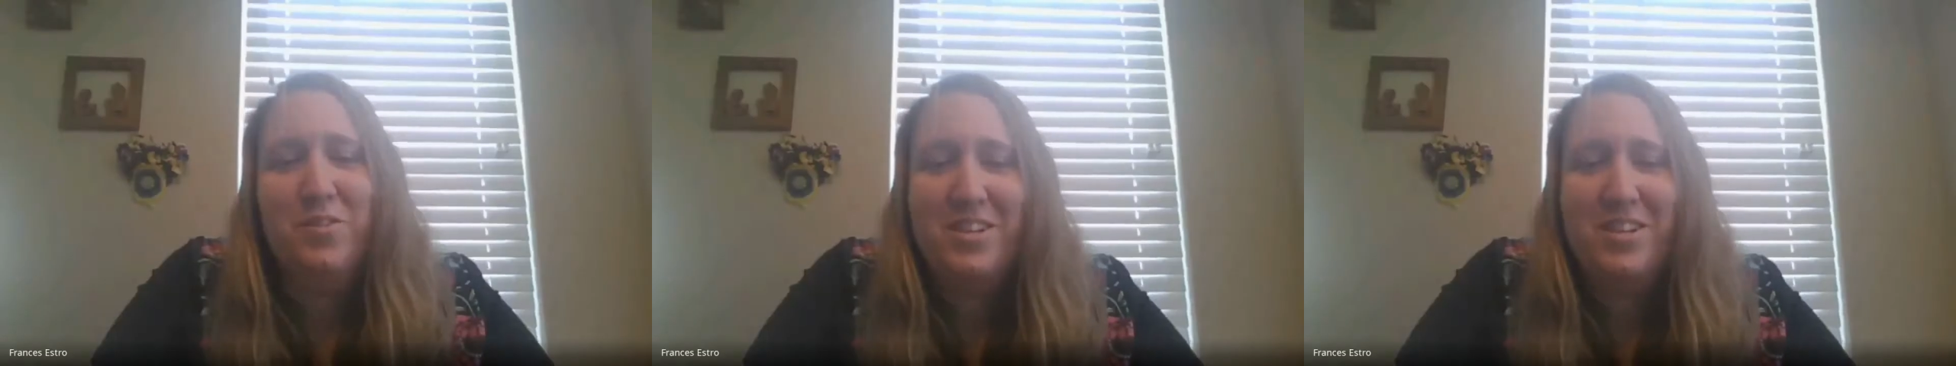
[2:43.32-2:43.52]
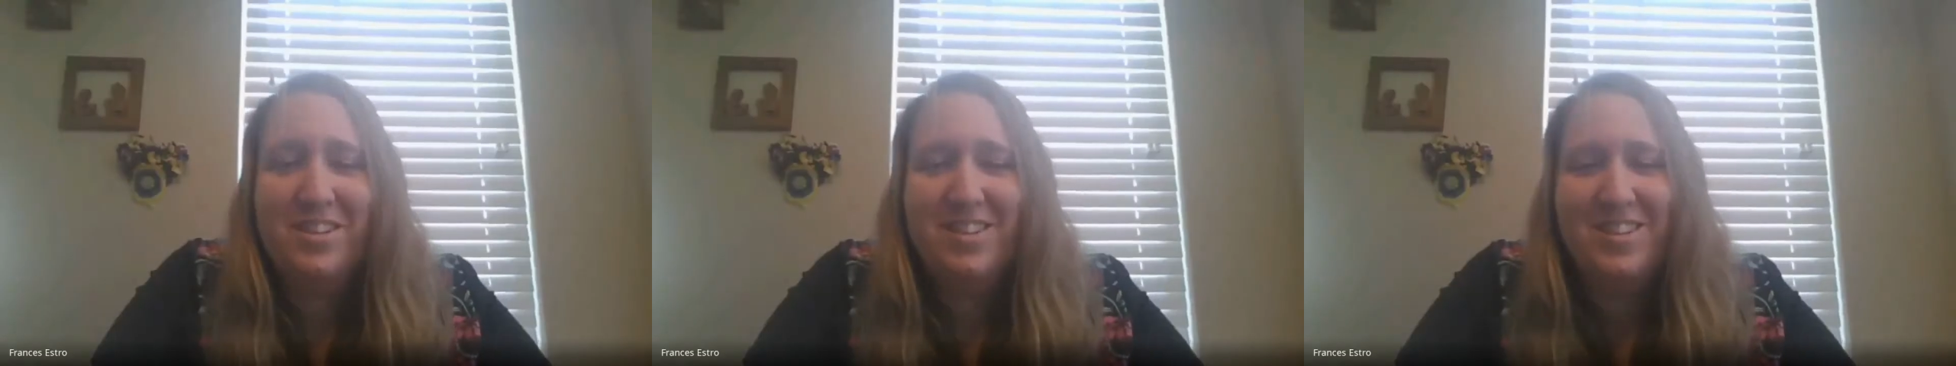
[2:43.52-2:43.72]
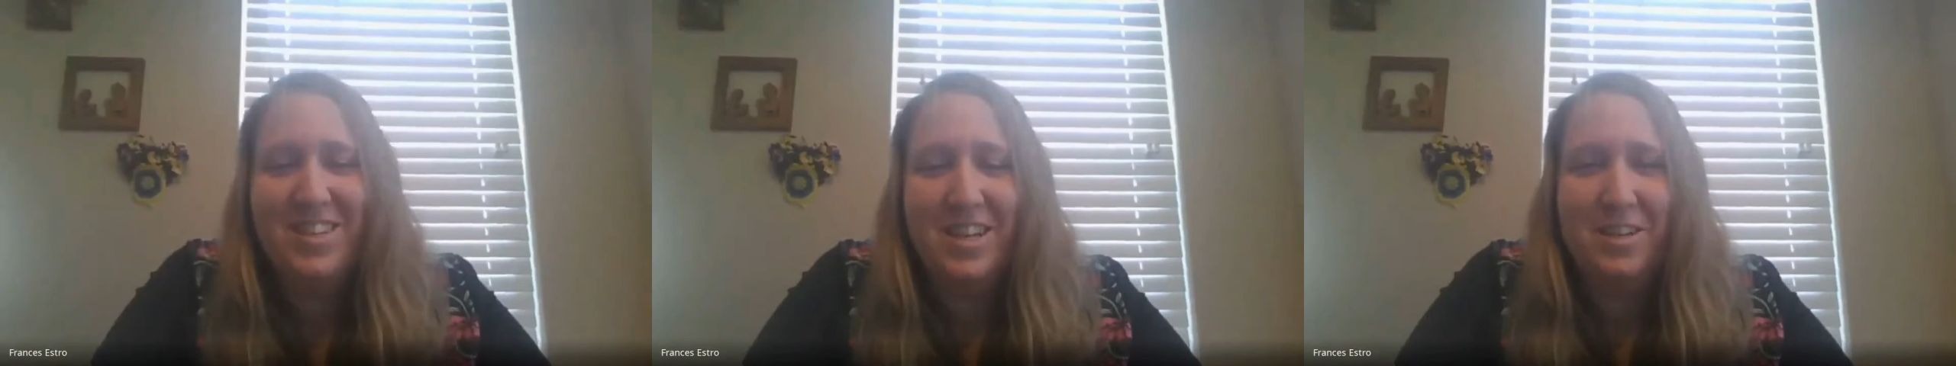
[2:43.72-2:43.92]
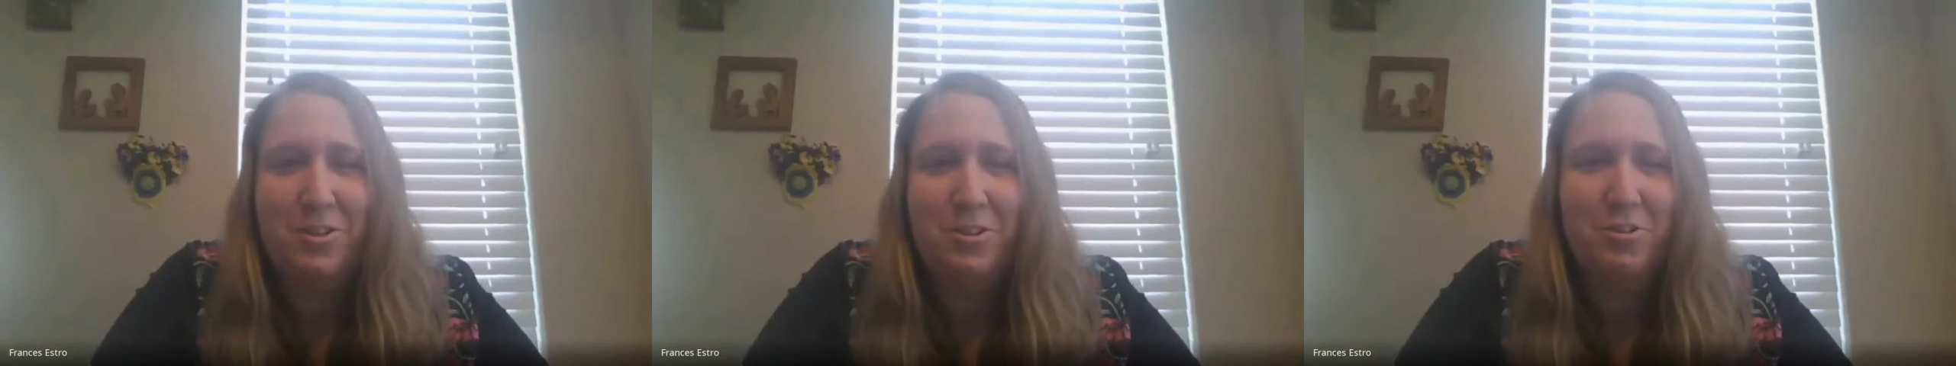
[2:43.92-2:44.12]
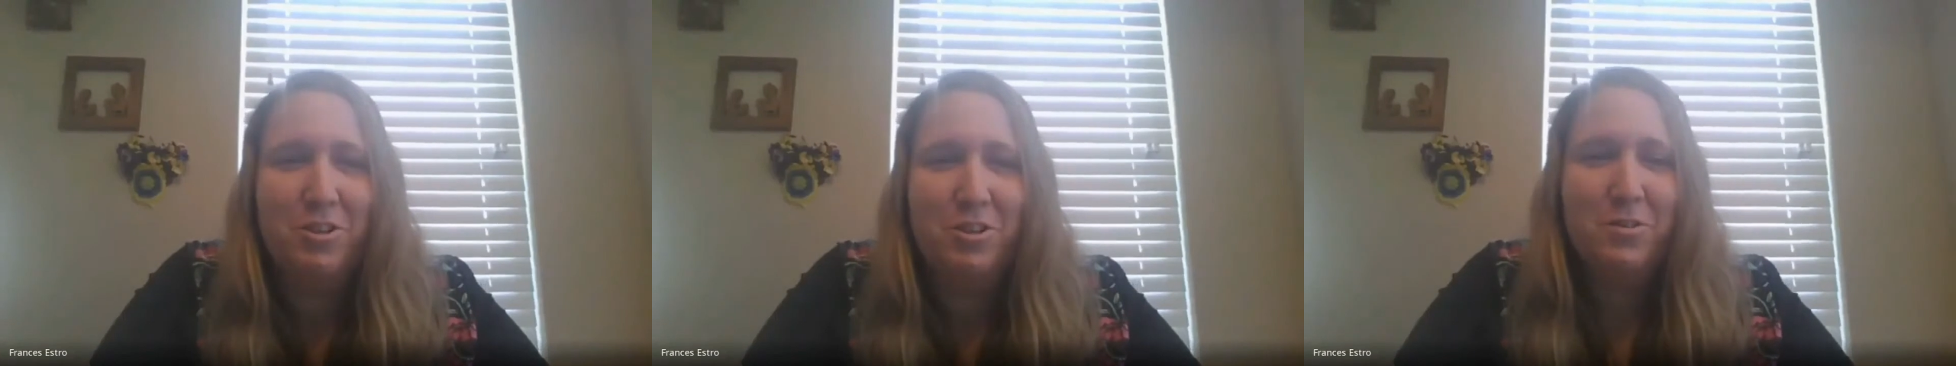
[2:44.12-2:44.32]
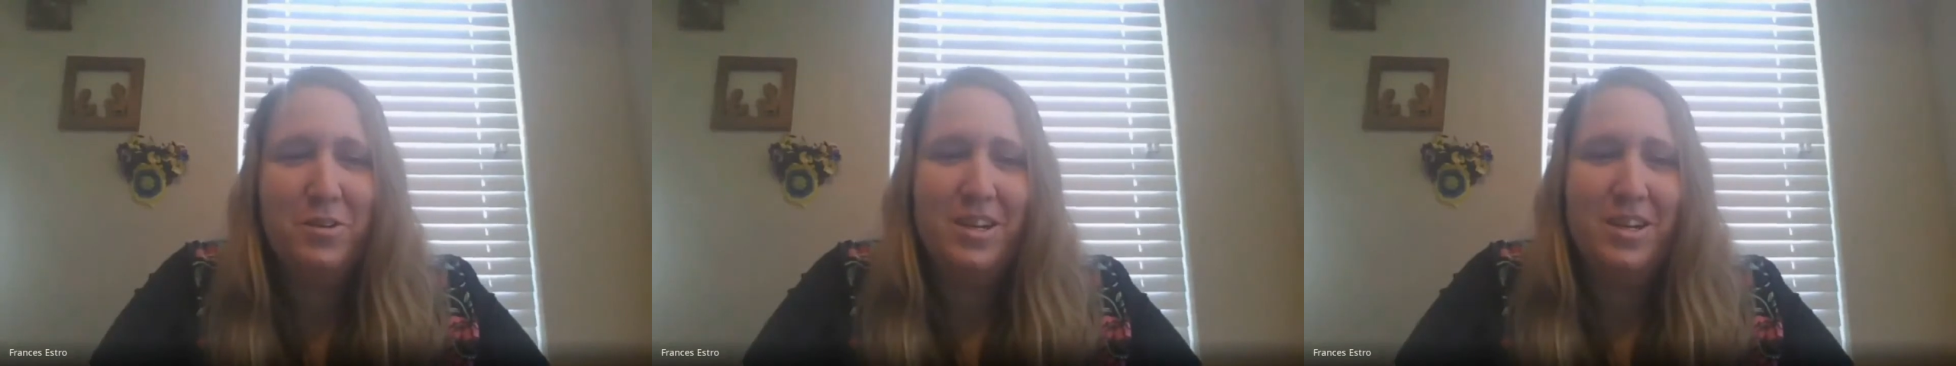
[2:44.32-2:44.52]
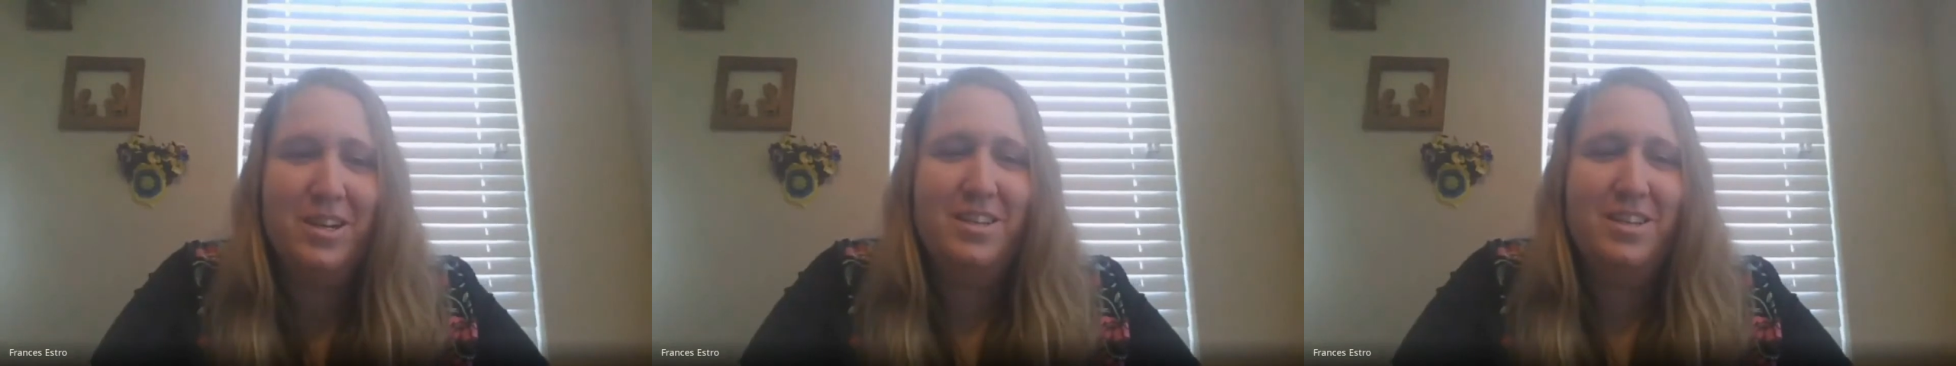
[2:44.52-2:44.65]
I'm Francie Estro,